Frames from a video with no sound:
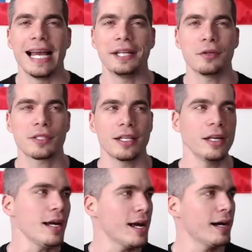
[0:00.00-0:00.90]
And you say,
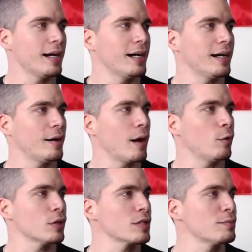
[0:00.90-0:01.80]
yeah, I
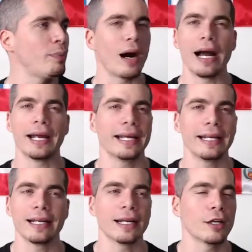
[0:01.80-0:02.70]
was
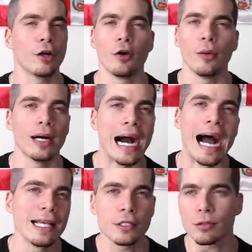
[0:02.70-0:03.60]
buying, I don't know, an
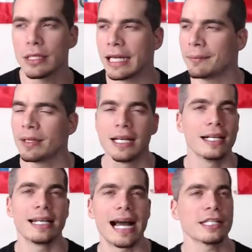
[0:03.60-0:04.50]
ice cream,
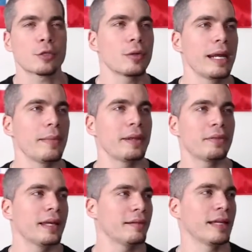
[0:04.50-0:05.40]

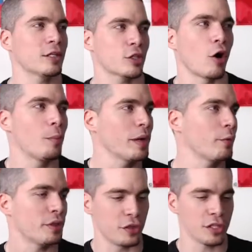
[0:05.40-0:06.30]
and then he saw me
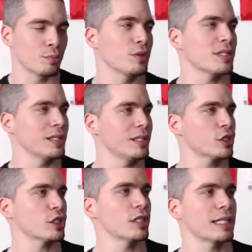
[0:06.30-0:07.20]
with this Brazilian
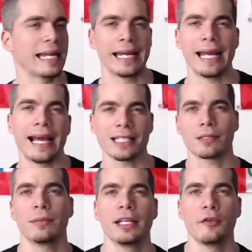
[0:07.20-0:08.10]
shirt, and he asked
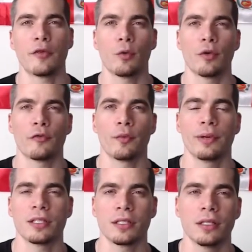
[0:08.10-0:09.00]
me if I were from
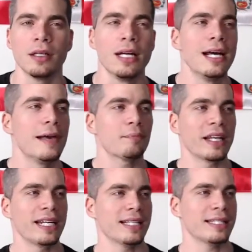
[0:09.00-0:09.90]
Brazil,
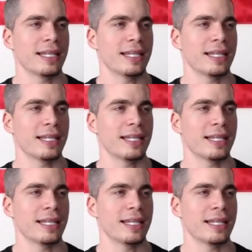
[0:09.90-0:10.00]
and I